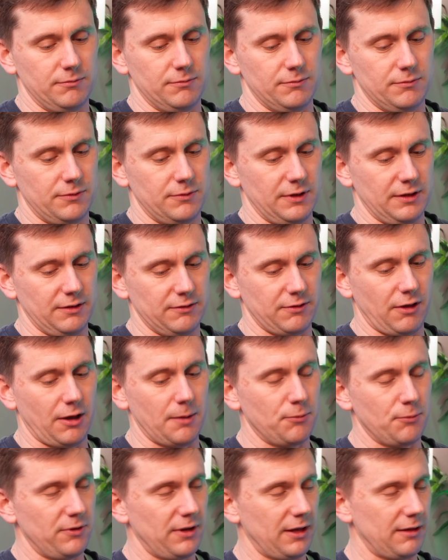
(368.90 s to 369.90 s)
things like
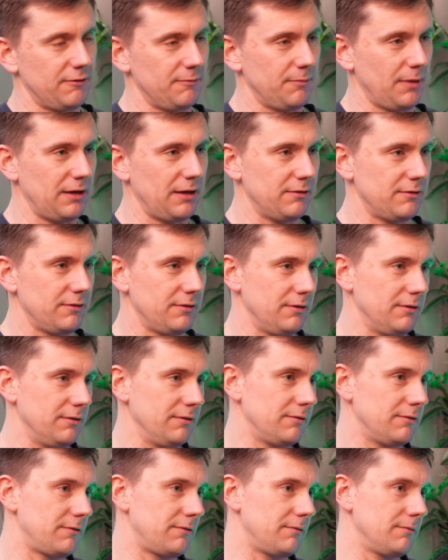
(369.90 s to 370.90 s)
predictive
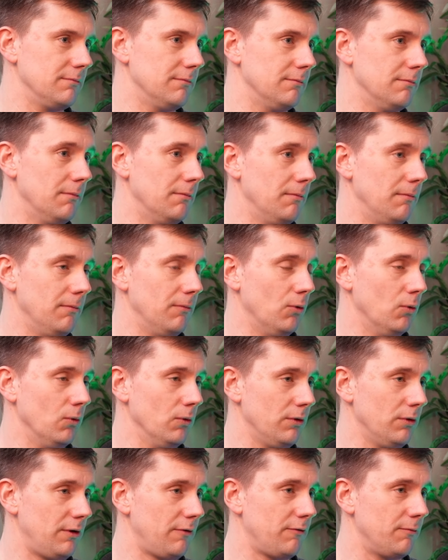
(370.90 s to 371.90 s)
maintenance, all
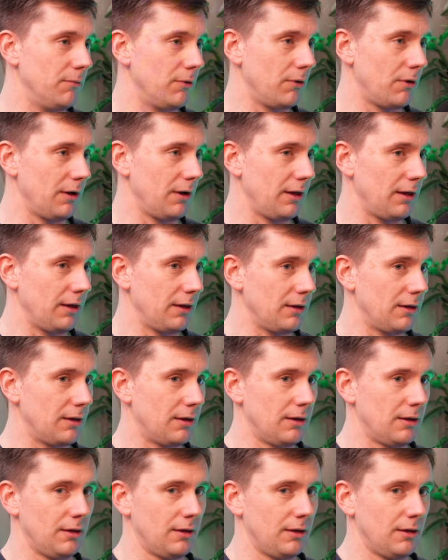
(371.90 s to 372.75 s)
the different modeling,